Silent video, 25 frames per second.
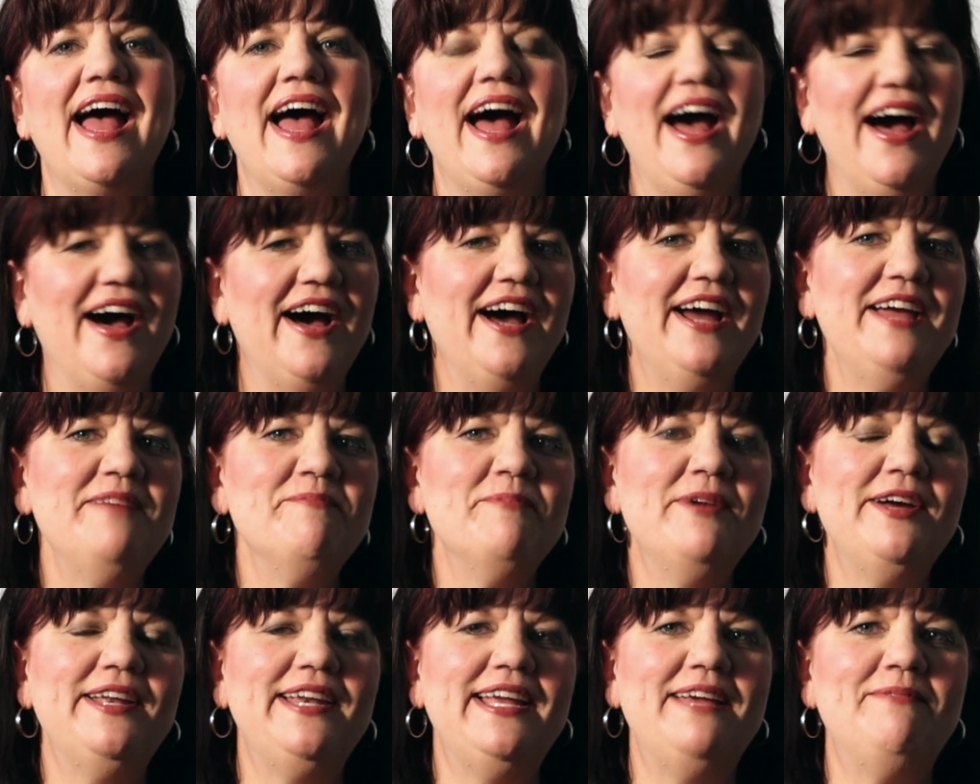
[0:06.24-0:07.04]
Hi,
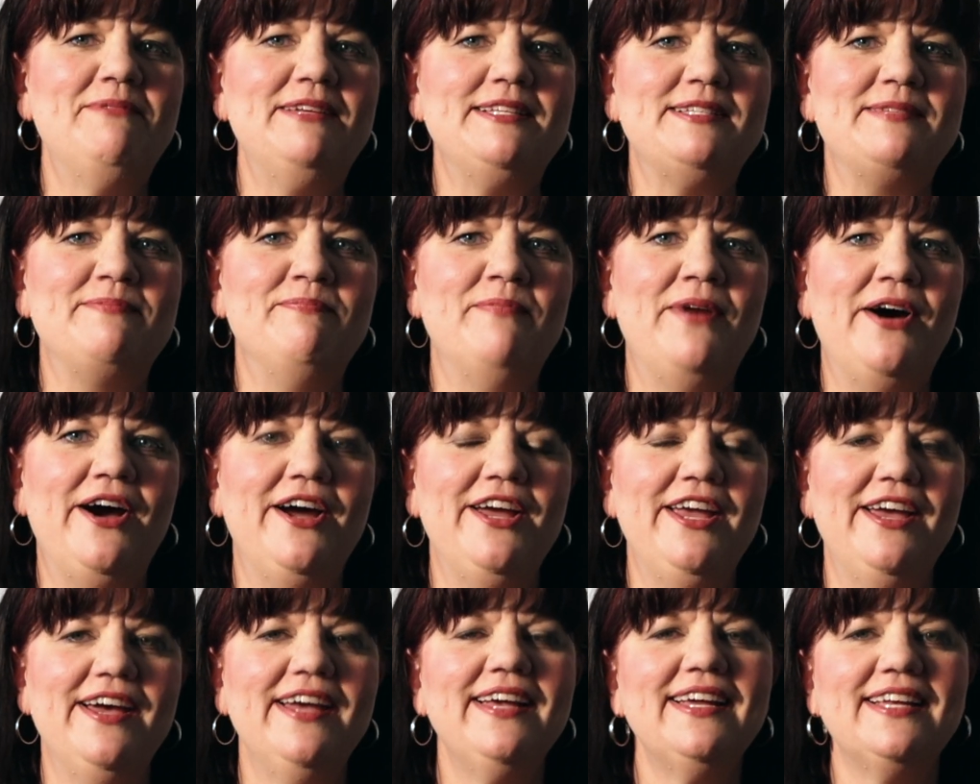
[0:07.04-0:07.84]
my name is
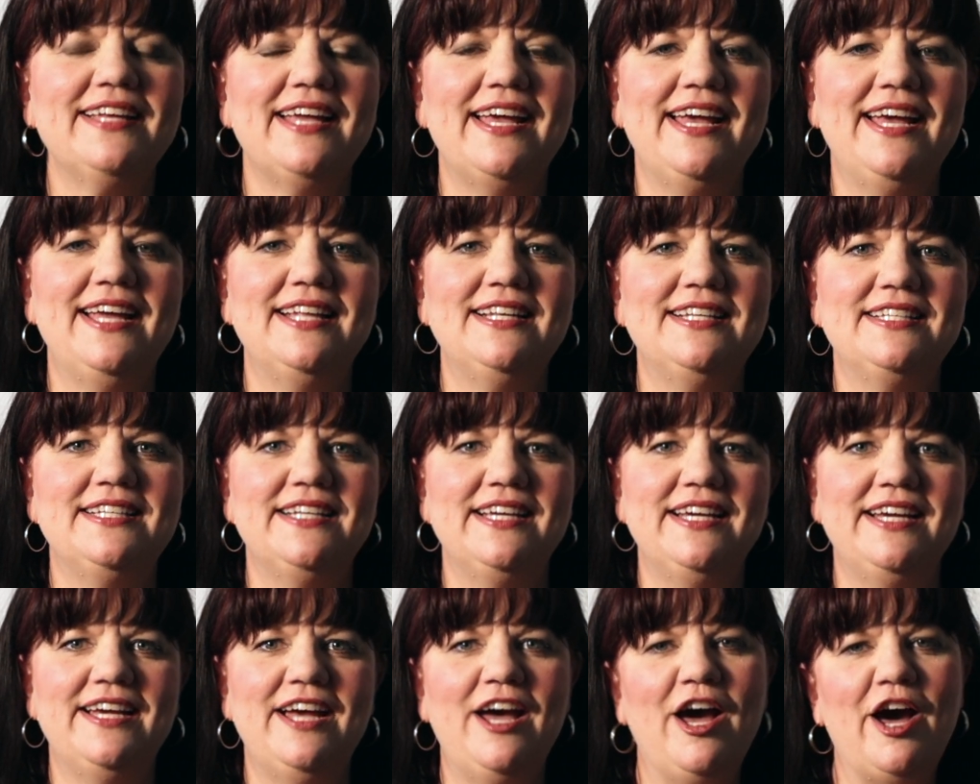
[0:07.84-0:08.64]
Maija and
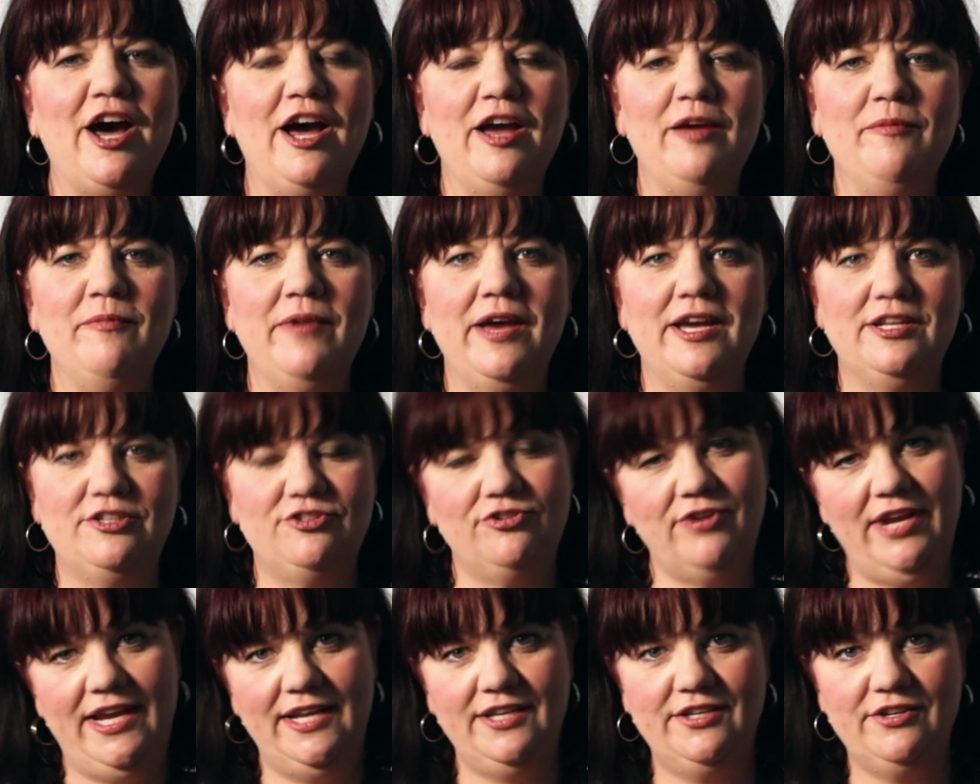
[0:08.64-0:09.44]
I'm a
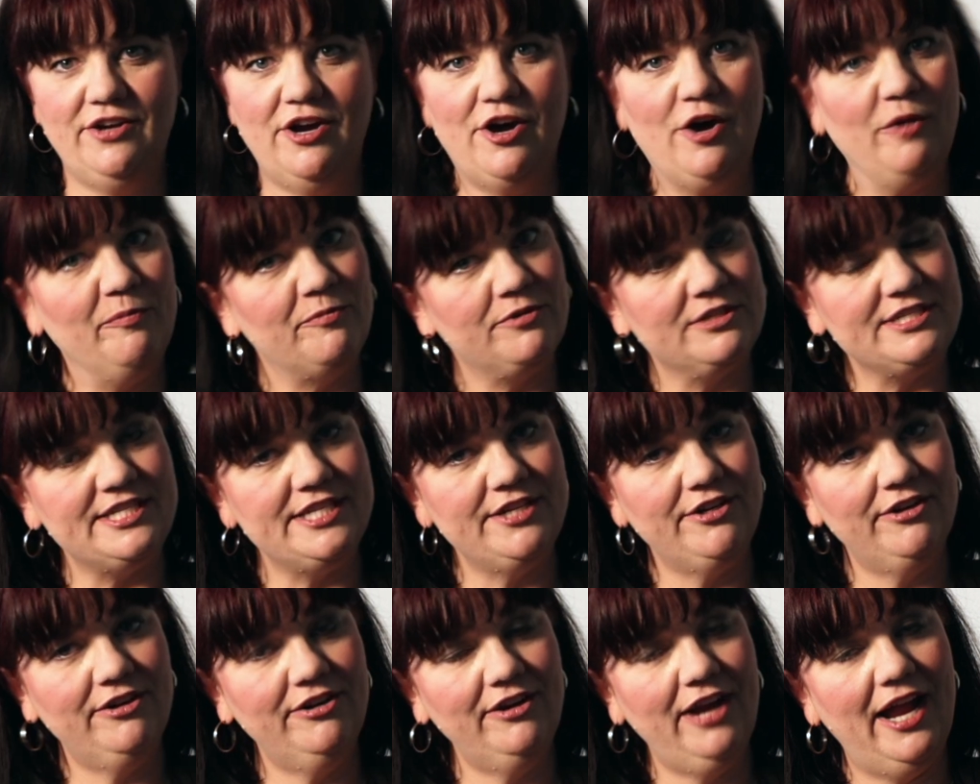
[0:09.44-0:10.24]
trained opera
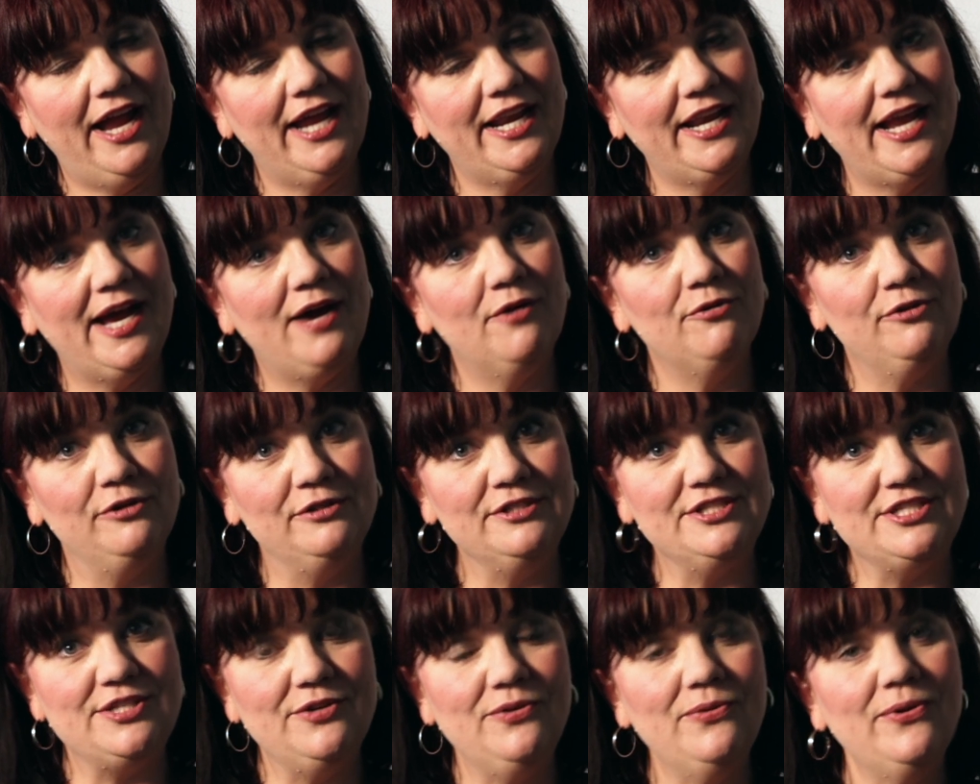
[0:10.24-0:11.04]
singer and now
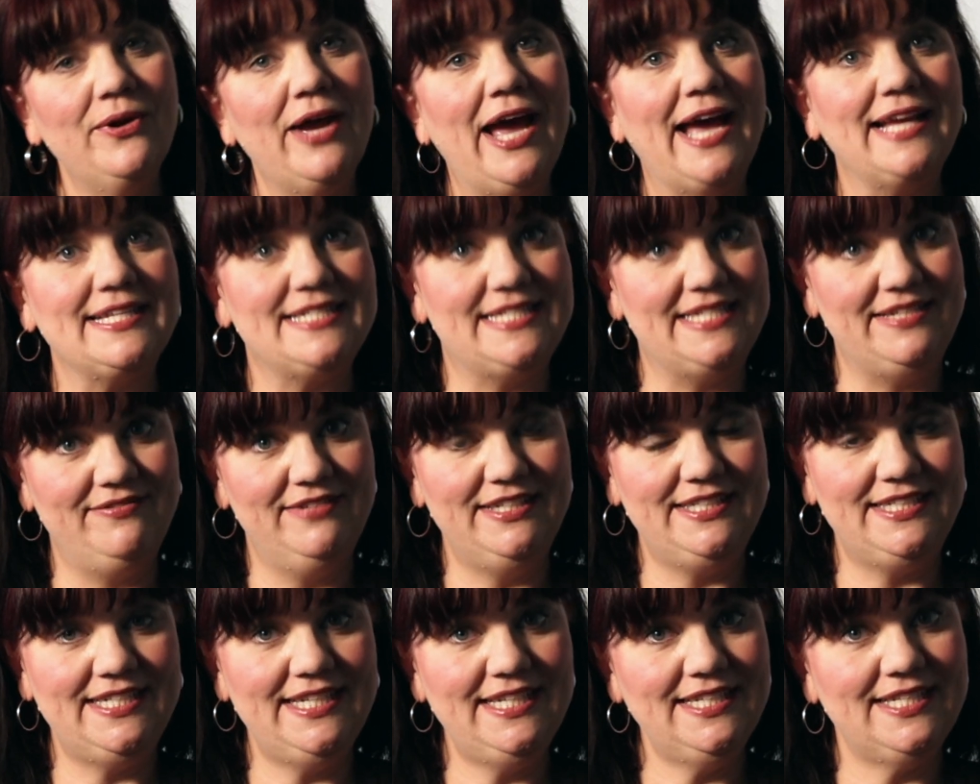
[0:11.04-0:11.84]
also a
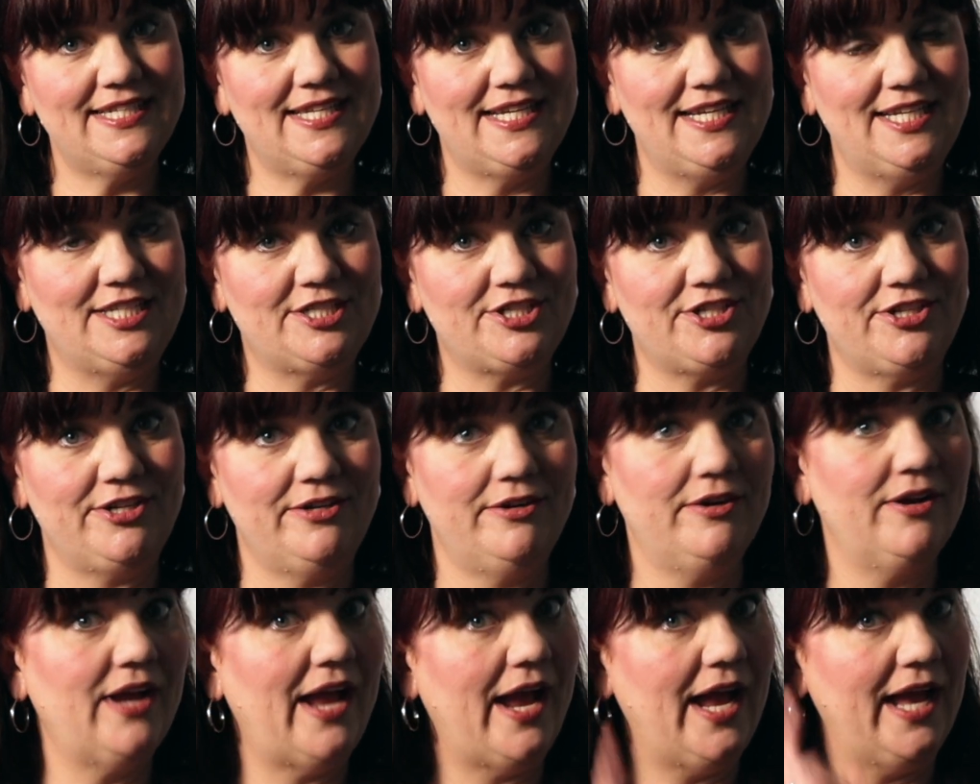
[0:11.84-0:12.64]
CVT
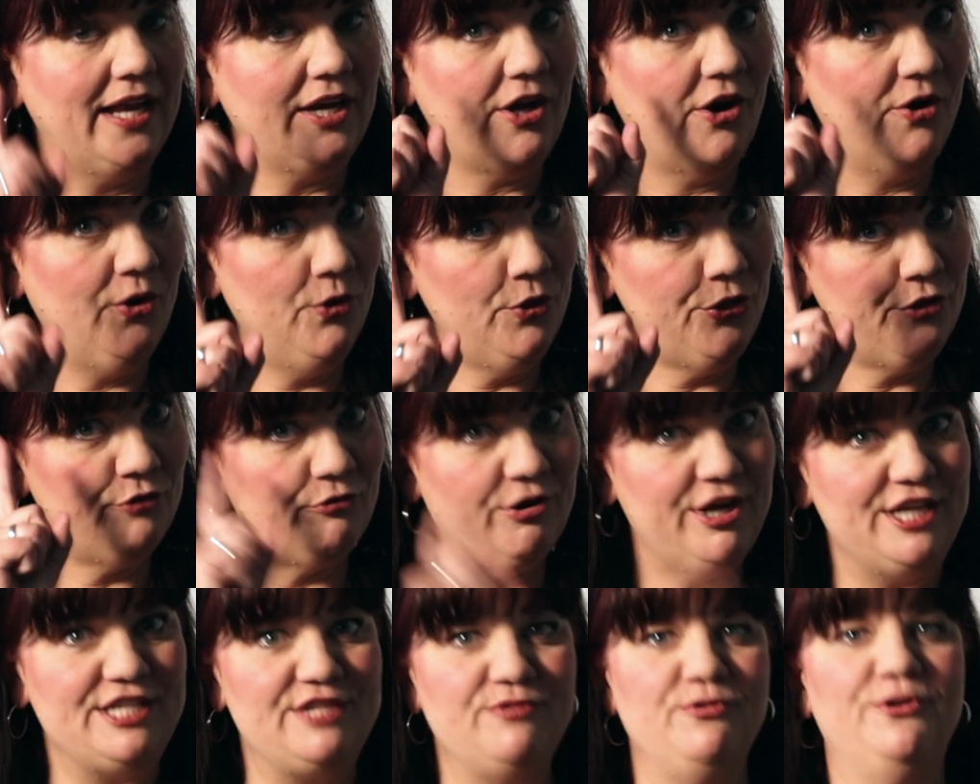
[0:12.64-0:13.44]
teacher, an
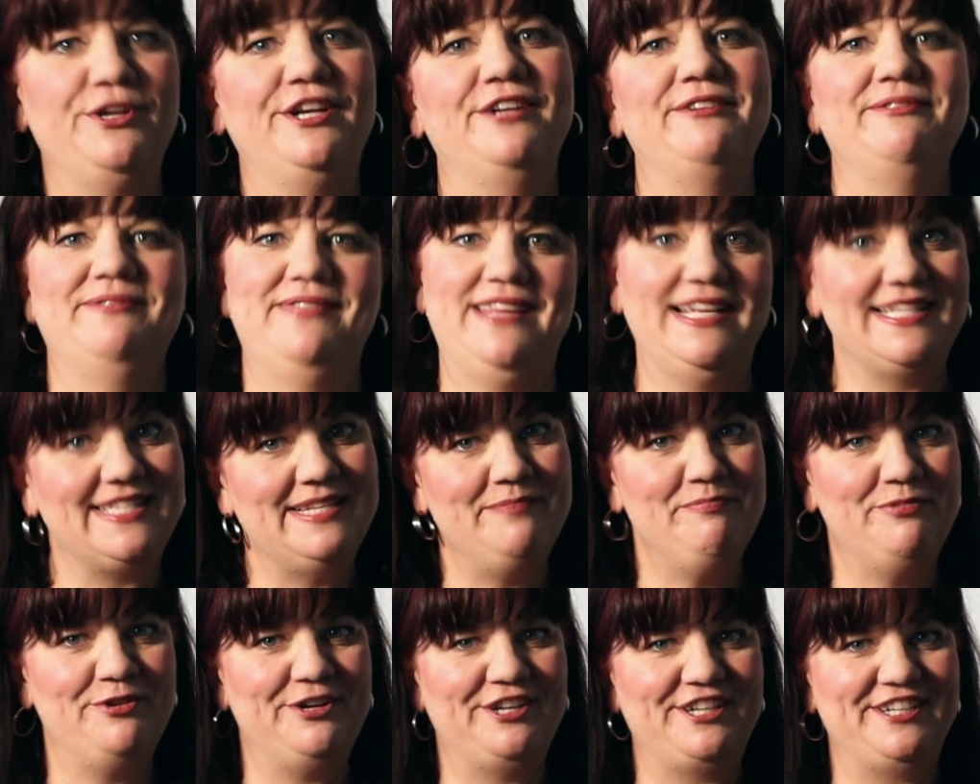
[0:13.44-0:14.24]
authorized one. That's
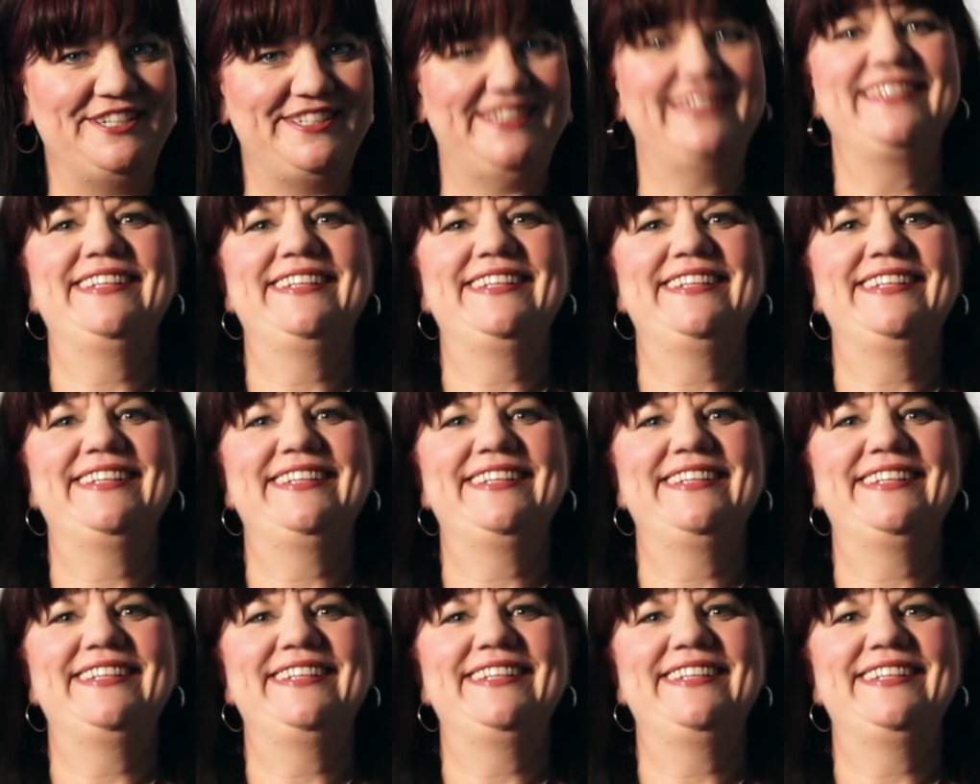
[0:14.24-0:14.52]
important.